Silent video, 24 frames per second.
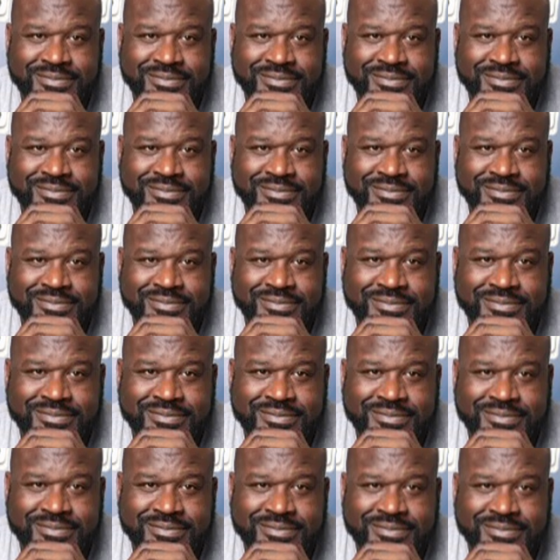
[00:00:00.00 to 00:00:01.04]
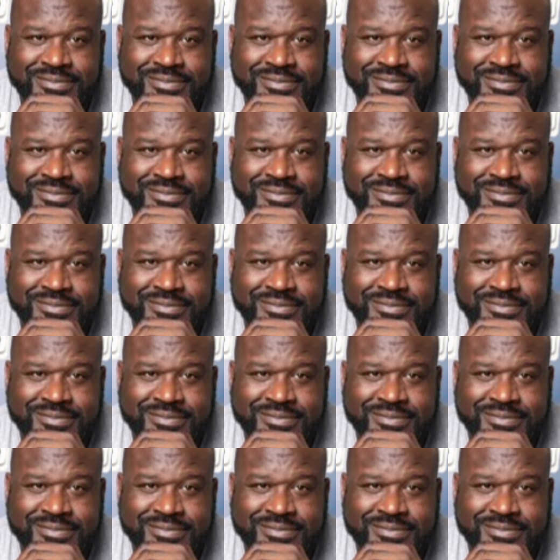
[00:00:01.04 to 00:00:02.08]

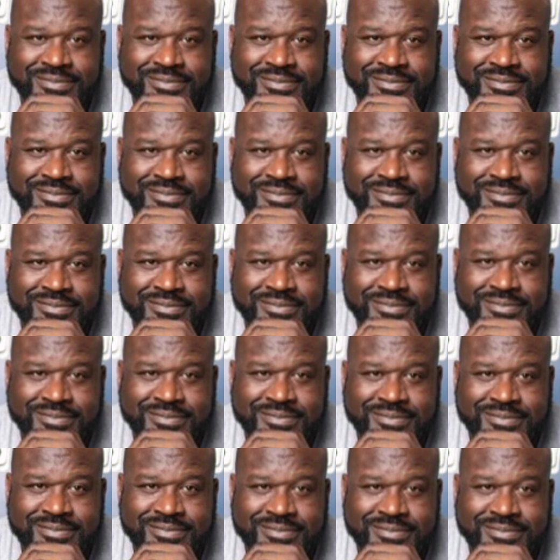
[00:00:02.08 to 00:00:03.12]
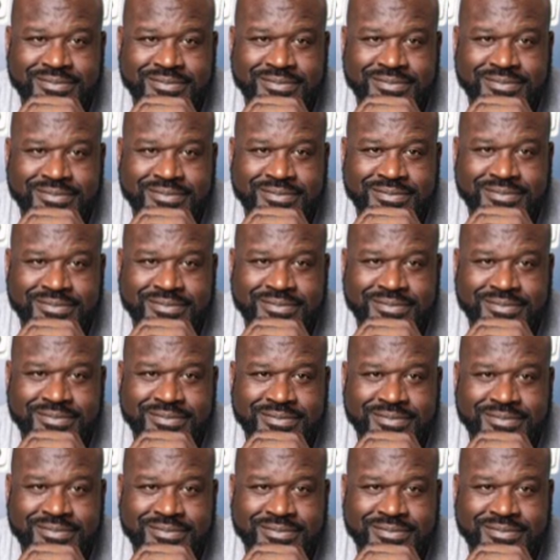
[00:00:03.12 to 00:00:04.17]

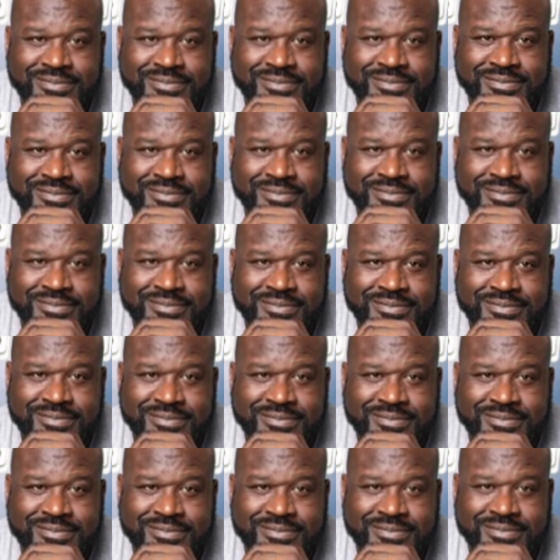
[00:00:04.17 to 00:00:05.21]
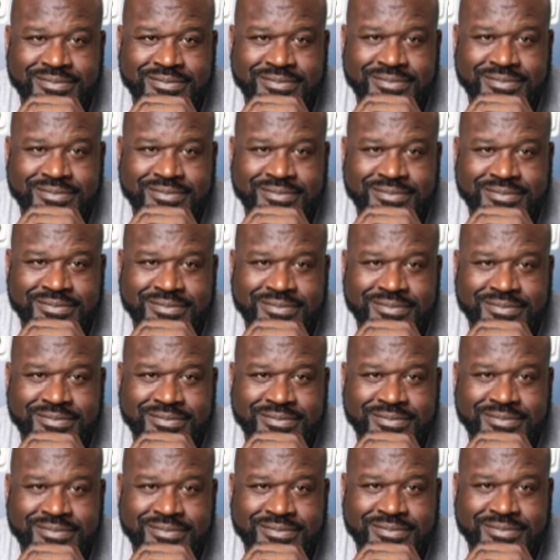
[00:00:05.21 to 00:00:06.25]

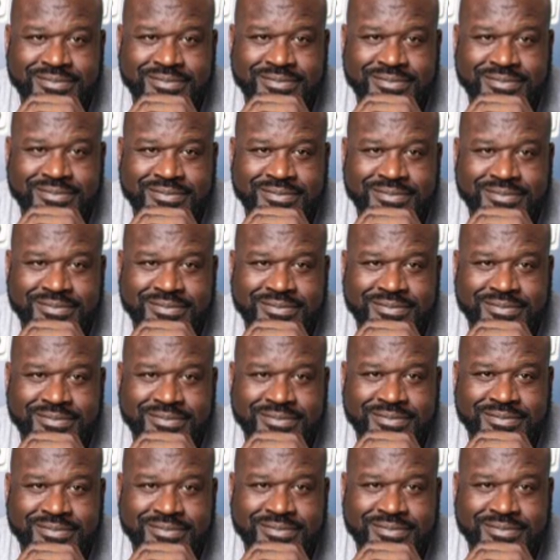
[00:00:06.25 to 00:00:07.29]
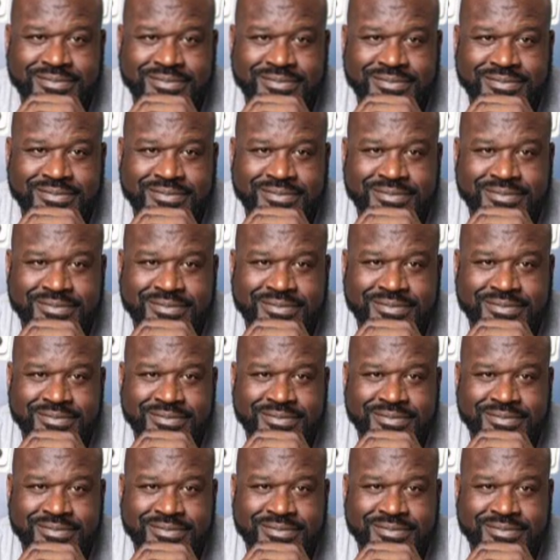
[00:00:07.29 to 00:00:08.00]
(silent)